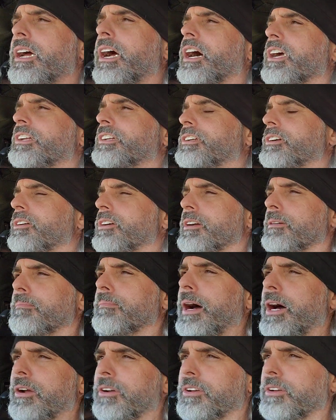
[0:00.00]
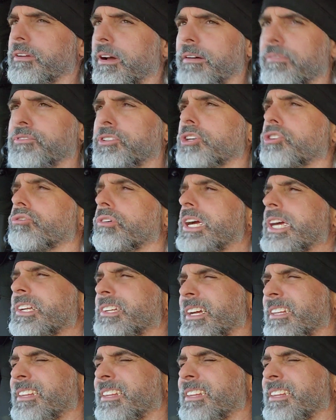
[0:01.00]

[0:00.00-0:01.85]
a certain amount of degrees.